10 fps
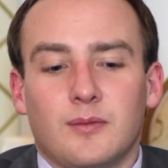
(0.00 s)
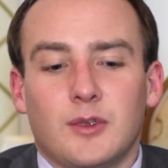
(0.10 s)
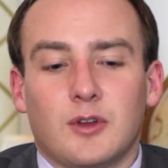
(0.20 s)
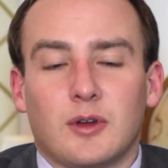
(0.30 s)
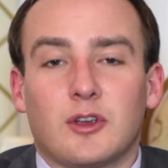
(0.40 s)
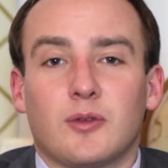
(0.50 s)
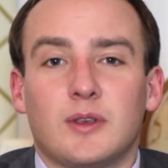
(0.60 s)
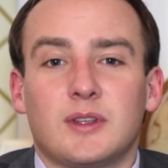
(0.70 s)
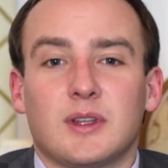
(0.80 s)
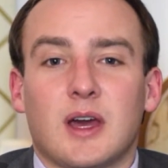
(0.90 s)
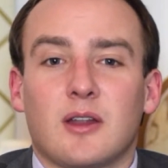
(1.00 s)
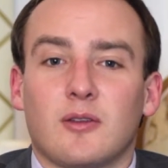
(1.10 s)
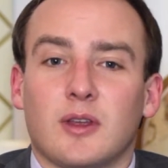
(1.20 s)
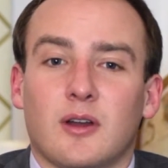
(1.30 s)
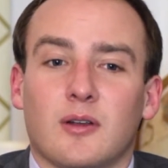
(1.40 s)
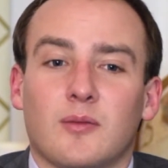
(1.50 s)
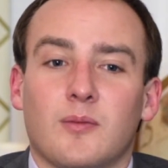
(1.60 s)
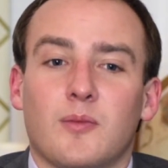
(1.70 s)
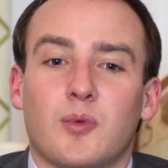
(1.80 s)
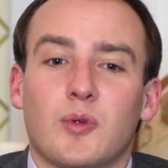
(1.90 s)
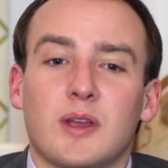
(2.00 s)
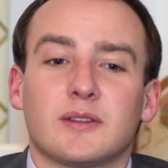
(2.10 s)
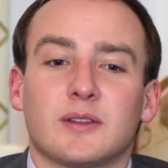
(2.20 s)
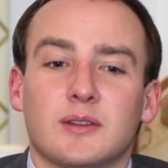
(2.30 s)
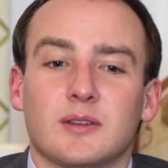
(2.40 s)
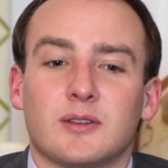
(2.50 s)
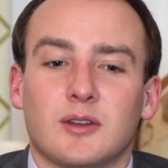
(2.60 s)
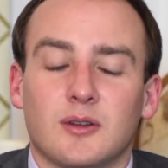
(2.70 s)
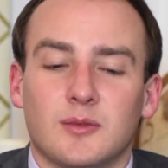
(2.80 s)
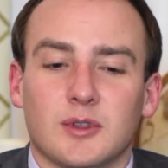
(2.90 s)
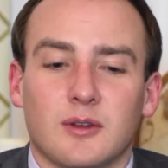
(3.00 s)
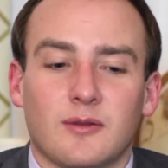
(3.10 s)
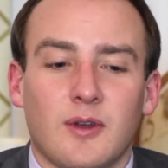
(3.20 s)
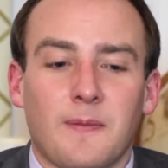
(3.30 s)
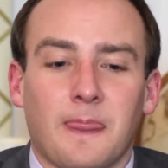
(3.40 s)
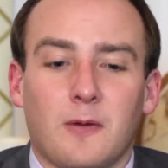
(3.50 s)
increasing not only our presence in terms of